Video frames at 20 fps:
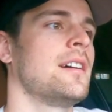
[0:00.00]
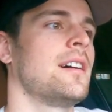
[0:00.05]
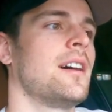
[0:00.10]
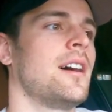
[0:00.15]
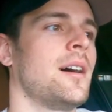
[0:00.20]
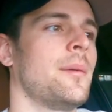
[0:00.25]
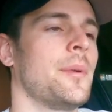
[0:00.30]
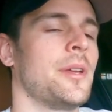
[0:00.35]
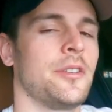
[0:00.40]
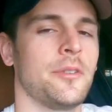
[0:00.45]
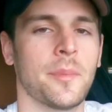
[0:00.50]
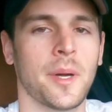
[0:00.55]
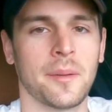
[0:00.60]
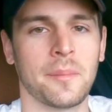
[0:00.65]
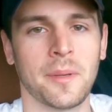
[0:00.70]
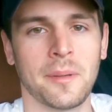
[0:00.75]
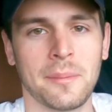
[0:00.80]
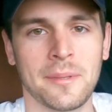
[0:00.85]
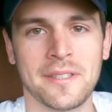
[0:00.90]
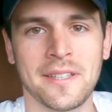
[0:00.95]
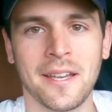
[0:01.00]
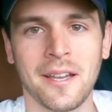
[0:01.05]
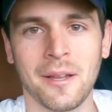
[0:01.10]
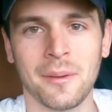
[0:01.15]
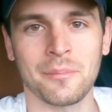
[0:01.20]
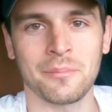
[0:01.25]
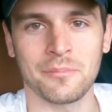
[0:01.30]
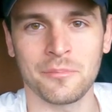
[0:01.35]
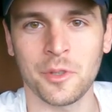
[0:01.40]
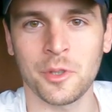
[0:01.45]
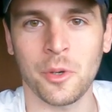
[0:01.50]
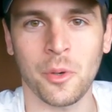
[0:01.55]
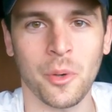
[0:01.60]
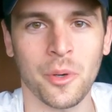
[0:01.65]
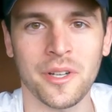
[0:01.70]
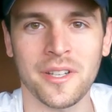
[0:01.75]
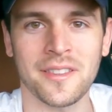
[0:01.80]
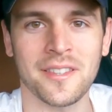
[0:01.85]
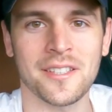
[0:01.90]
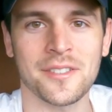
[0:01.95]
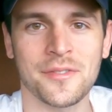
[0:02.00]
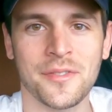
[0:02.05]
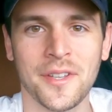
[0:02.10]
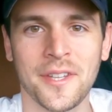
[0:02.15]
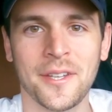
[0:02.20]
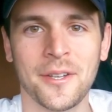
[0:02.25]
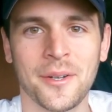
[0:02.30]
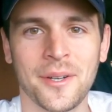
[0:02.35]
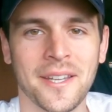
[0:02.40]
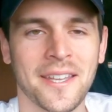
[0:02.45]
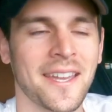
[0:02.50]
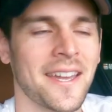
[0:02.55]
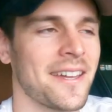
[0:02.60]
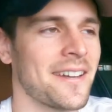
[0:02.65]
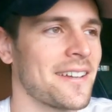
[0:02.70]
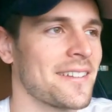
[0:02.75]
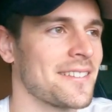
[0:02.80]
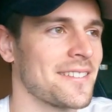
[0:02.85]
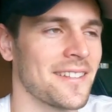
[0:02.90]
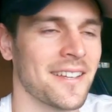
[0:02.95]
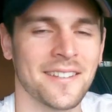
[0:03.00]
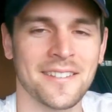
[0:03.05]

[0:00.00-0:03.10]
Um, and you might be able to tell I'm recording this video again on,